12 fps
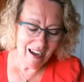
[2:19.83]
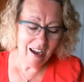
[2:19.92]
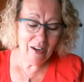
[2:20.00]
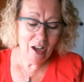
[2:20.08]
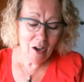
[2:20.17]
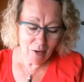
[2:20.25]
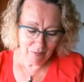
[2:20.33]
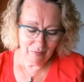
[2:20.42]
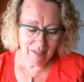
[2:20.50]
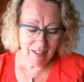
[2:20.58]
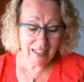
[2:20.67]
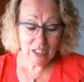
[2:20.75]
I know.
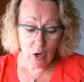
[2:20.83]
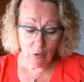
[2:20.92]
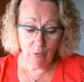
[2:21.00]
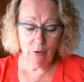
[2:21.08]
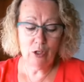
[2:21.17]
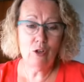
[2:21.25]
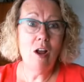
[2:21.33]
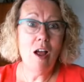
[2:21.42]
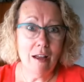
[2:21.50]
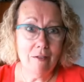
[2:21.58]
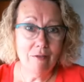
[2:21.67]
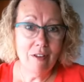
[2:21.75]
Let's go for a
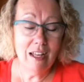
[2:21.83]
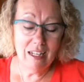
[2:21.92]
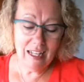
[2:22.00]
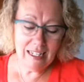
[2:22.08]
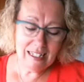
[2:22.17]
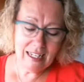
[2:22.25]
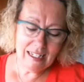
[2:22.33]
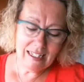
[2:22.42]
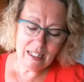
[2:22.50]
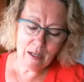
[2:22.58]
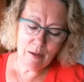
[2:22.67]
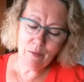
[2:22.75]
drive. Let's get
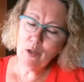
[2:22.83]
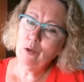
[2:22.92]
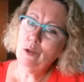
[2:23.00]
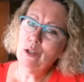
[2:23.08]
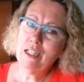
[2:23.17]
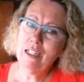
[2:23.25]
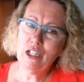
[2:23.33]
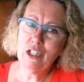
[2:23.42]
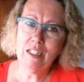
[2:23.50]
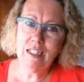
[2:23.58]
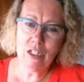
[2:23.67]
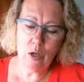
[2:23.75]
some cooler
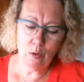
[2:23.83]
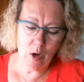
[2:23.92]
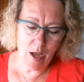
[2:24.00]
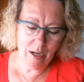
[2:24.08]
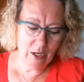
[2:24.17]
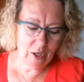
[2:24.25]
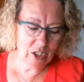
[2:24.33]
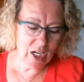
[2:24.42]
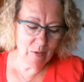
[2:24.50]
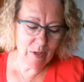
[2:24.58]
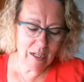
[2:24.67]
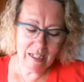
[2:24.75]
conditions going on here,
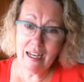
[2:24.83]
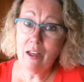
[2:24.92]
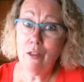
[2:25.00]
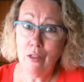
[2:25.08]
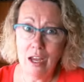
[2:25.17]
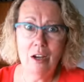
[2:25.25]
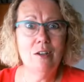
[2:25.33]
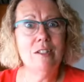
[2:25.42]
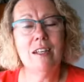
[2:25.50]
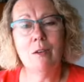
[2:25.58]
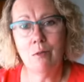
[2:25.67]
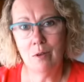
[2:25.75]
shall we? Now there's
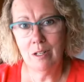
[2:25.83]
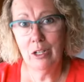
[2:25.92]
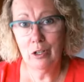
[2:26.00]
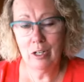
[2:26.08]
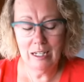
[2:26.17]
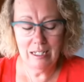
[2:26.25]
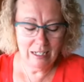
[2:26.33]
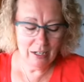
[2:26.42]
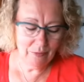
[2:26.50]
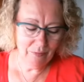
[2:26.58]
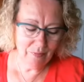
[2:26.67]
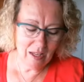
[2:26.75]
a really good
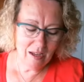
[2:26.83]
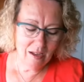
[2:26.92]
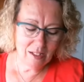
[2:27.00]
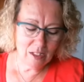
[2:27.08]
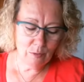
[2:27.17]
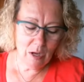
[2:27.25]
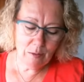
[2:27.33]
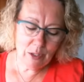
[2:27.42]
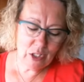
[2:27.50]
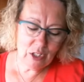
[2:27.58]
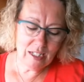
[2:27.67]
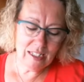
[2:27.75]
idea. So mom
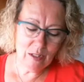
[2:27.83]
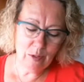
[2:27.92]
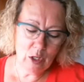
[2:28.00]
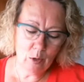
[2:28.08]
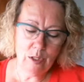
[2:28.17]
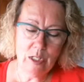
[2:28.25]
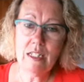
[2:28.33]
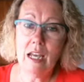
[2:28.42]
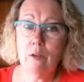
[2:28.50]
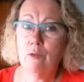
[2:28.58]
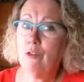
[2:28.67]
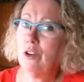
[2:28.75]
suggests that we go into
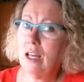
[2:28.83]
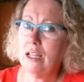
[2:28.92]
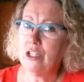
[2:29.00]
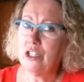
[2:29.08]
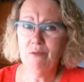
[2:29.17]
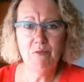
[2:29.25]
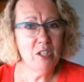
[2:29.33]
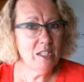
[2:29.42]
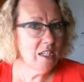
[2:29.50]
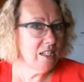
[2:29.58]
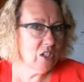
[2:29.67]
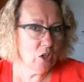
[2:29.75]
town for lunch,
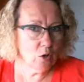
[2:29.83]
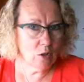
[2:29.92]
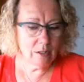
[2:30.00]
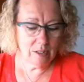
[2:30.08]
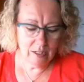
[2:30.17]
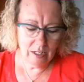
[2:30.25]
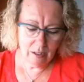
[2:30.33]
just us girls,